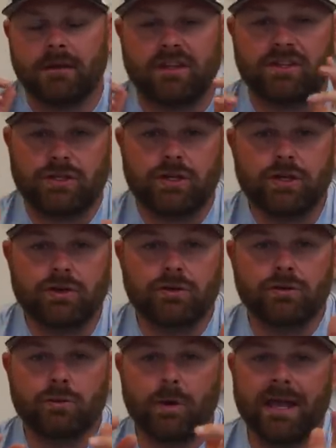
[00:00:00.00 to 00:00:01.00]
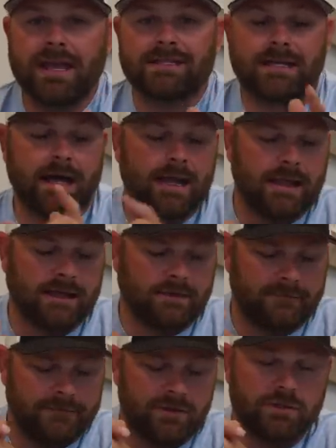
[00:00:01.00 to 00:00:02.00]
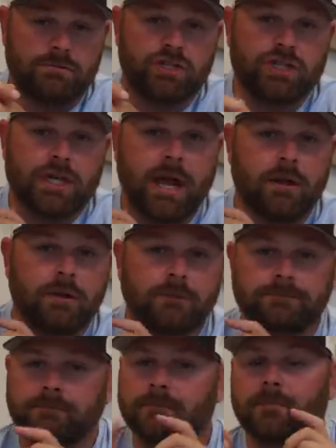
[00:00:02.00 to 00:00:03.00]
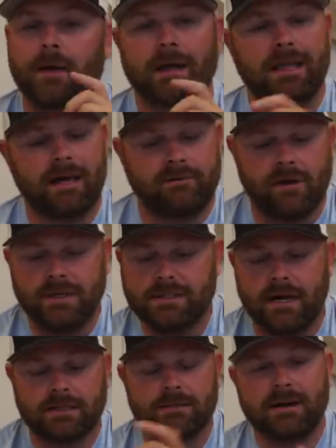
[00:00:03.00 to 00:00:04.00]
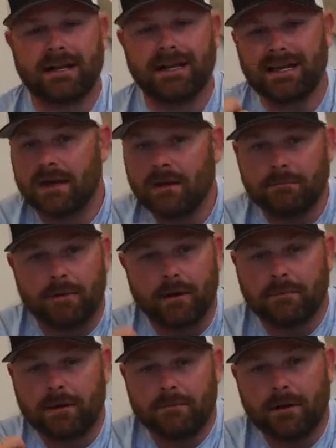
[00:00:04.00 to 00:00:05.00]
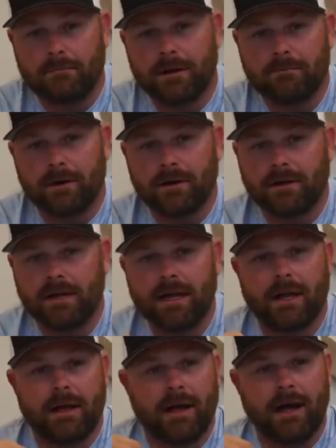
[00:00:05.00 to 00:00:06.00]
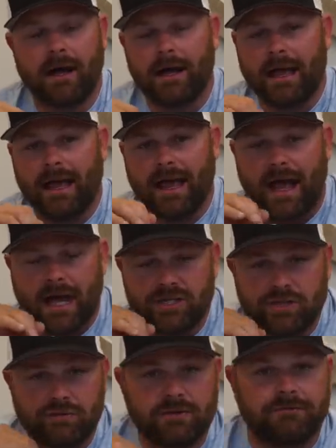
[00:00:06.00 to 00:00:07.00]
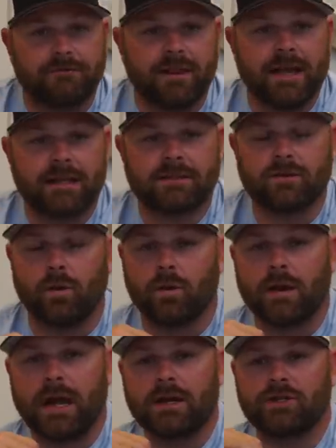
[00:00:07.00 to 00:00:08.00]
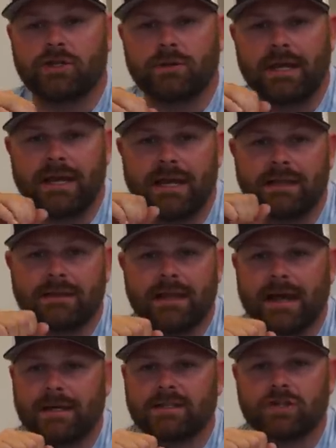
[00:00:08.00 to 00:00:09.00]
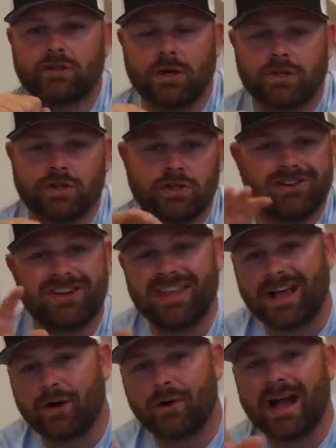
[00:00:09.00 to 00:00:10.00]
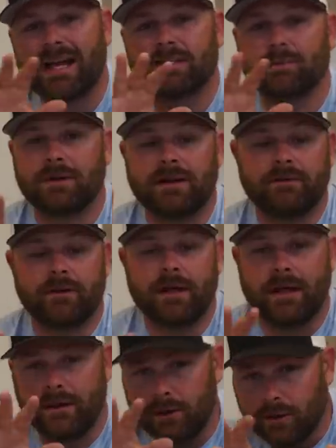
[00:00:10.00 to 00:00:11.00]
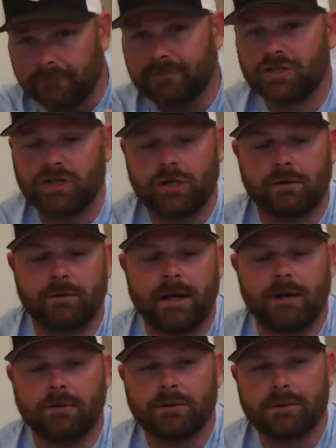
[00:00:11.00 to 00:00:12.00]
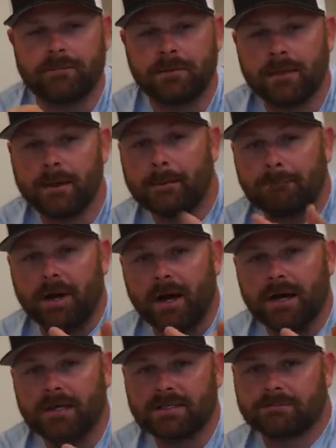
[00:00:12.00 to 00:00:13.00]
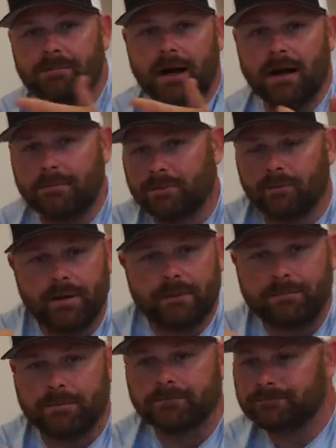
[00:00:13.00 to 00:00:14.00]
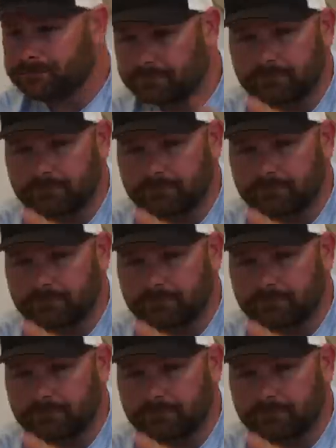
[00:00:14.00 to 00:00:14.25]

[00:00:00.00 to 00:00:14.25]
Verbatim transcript: The two ways that I like to fish them shallow, again, I've already talked about it, burn, burn, burn, burn, burn. Uh, as you deflect or as you hit that structure, that grass, whatever you're fishing around, pause, pop, rip,